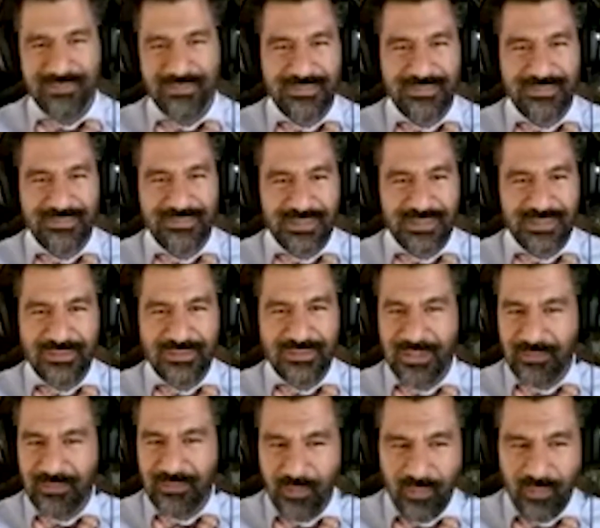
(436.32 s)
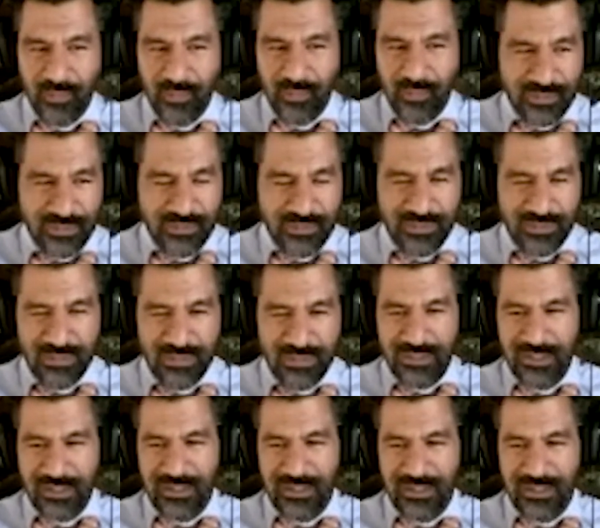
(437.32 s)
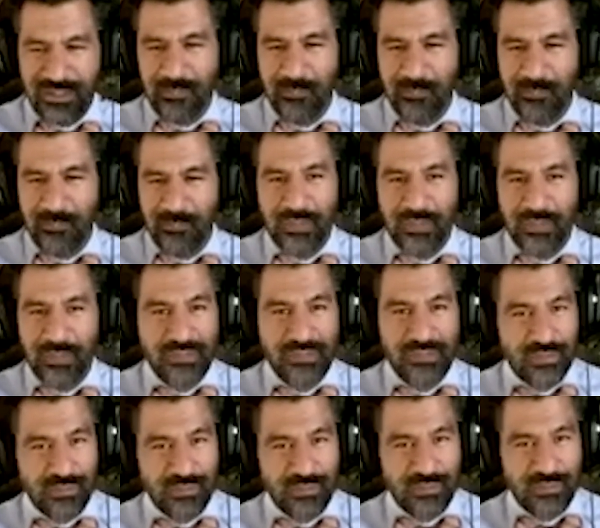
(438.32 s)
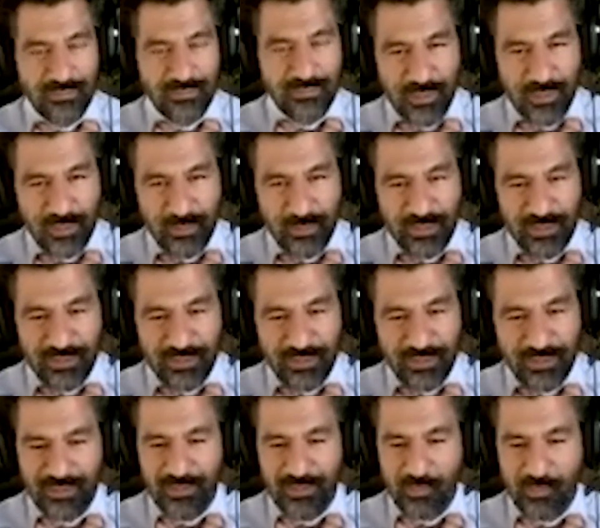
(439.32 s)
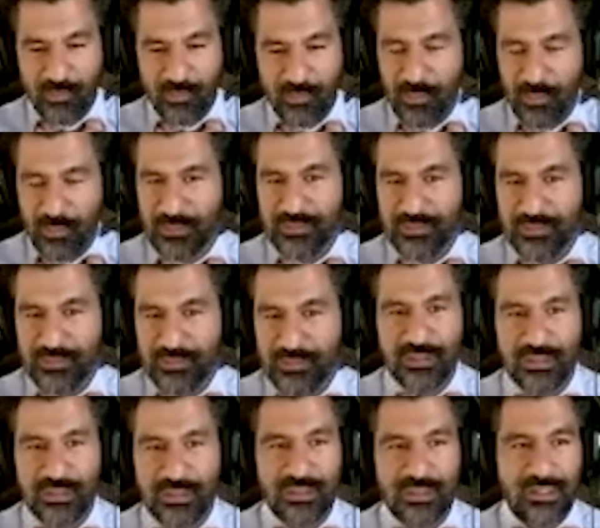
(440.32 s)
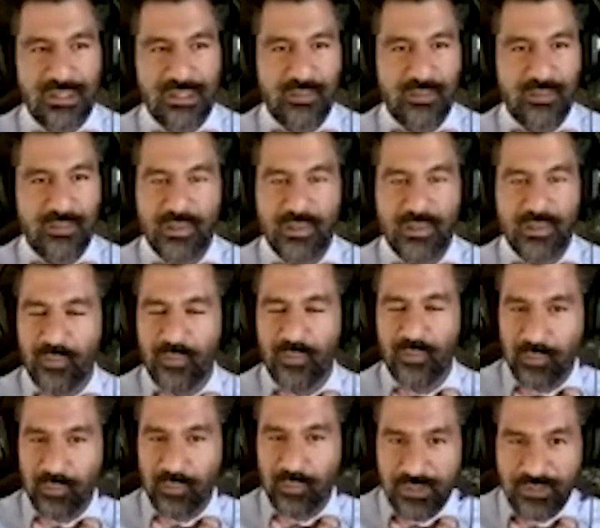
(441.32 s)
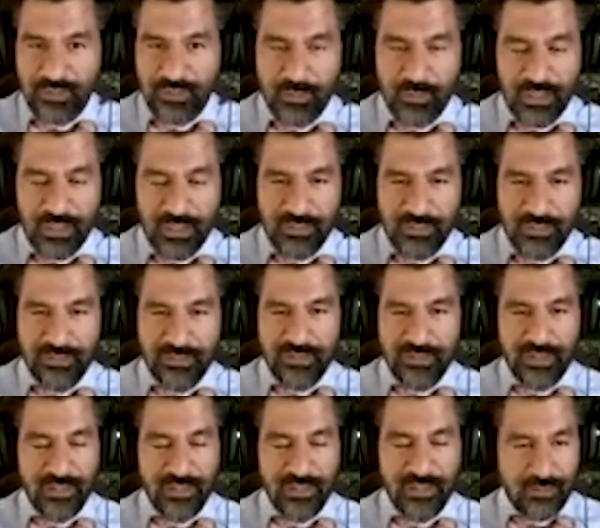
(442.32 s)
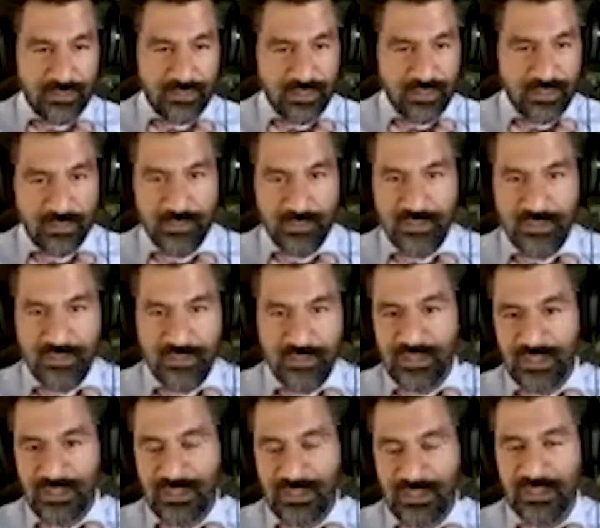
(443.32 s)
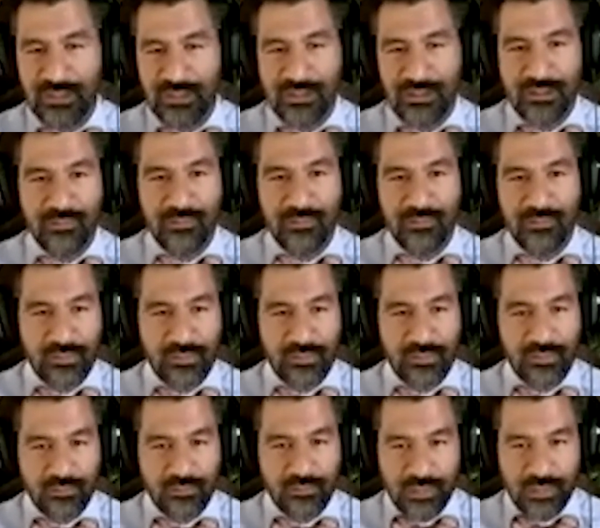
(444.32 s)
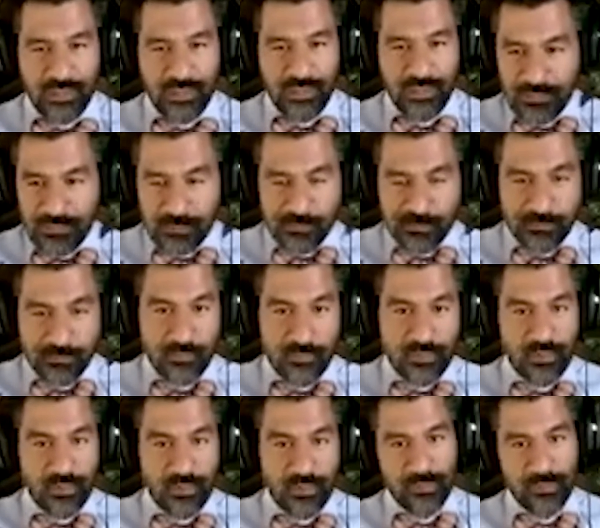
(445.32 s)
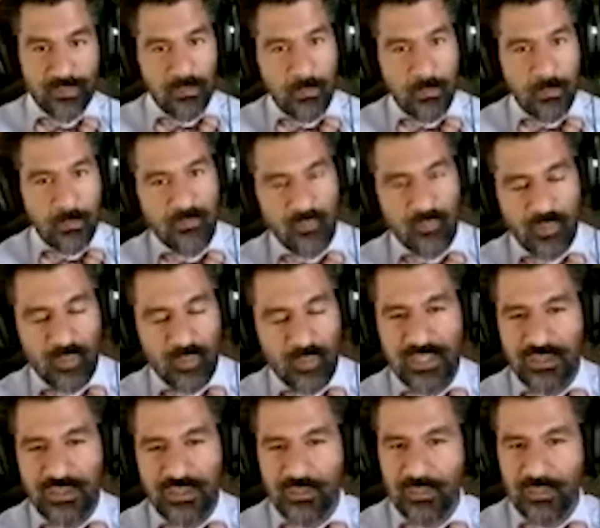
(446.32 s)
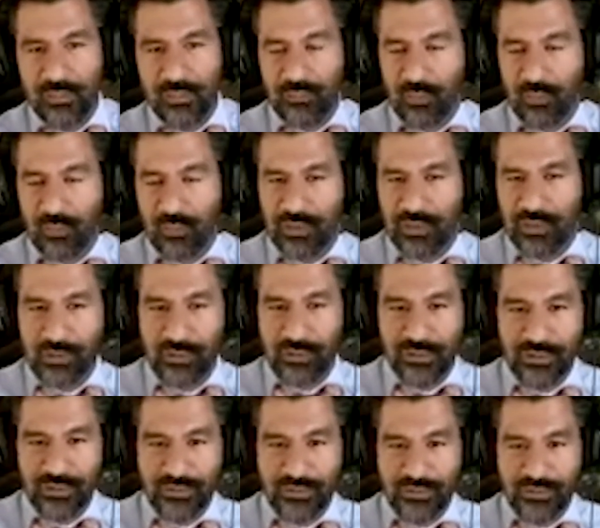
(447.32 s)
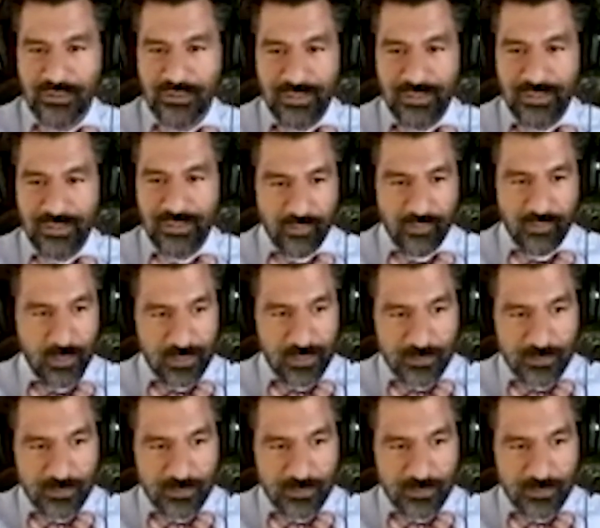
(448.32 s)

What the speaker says: incident report. But these are following the rules that are put in place by the DIR and DWC for these filings. So it would make you be more clear and concise, if you will.